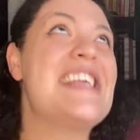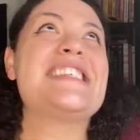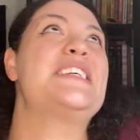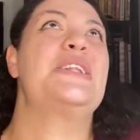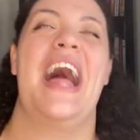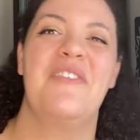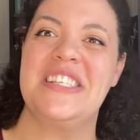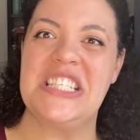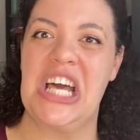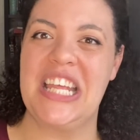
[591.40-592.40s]
still
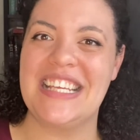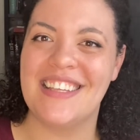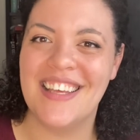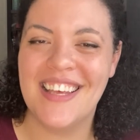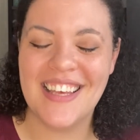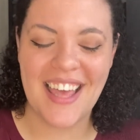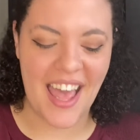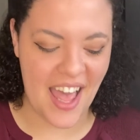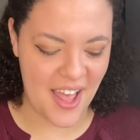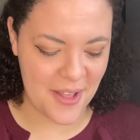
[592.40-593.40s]
haven't done it.
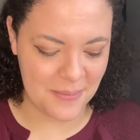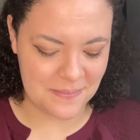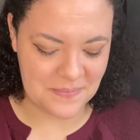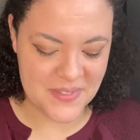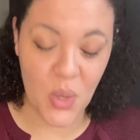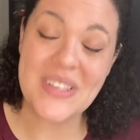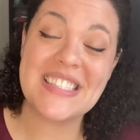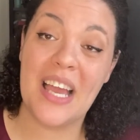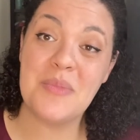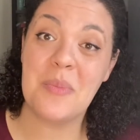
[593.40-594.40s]
So it's
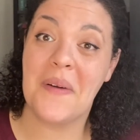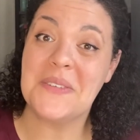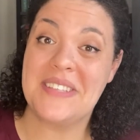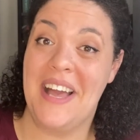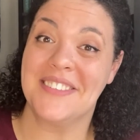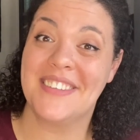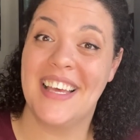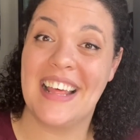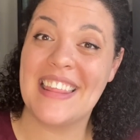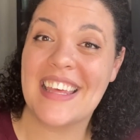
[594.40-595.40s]
time to buckle down.
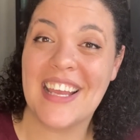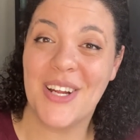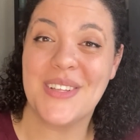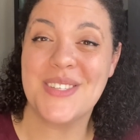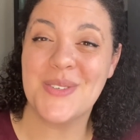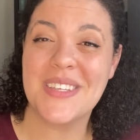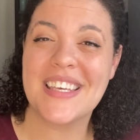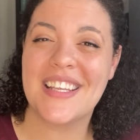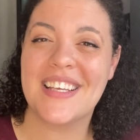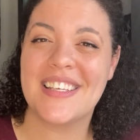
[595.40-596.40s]
And I think Carolyn's really
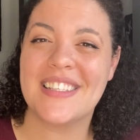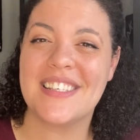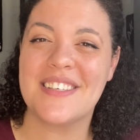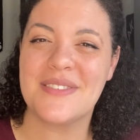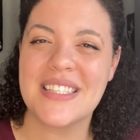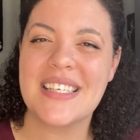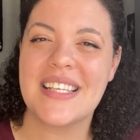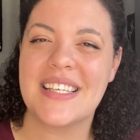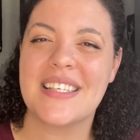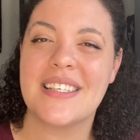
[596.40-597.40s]

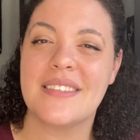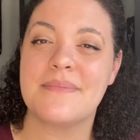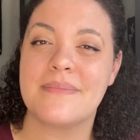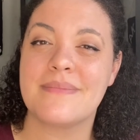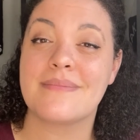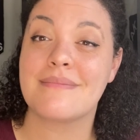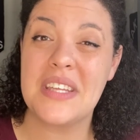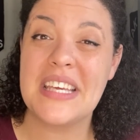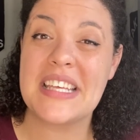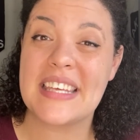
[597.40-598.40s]
gonna
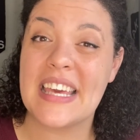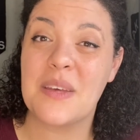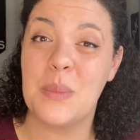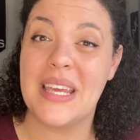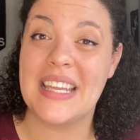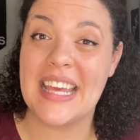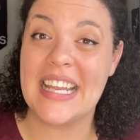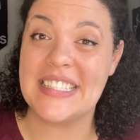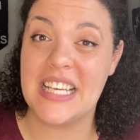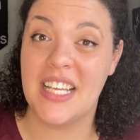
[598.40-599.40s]
really gonna kick me to get
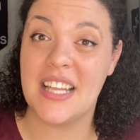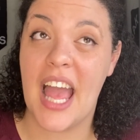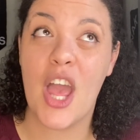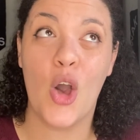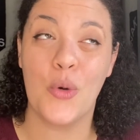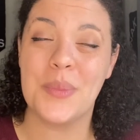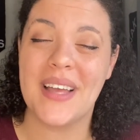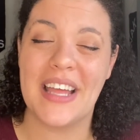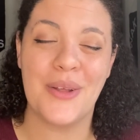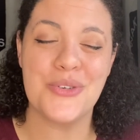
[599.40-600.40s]
it done. I hope.
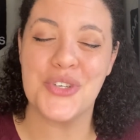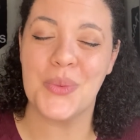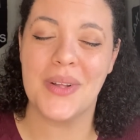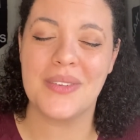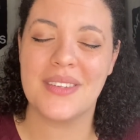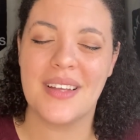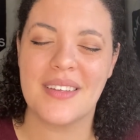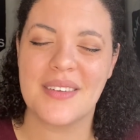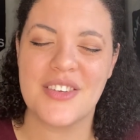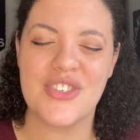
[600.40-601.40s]
I know she will,
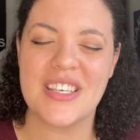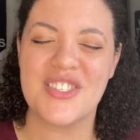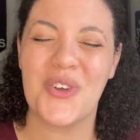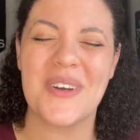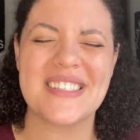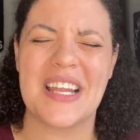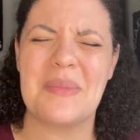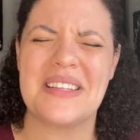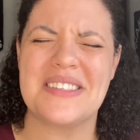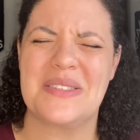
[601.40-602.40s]
because she's so excited about the